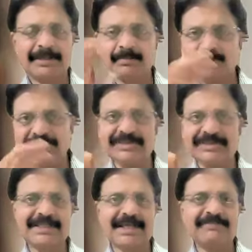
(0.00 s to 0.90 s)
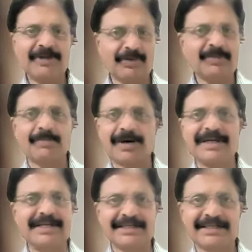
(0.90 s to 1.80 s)
But most of the time we don't
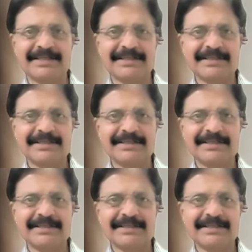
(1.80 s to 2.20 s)
monitor.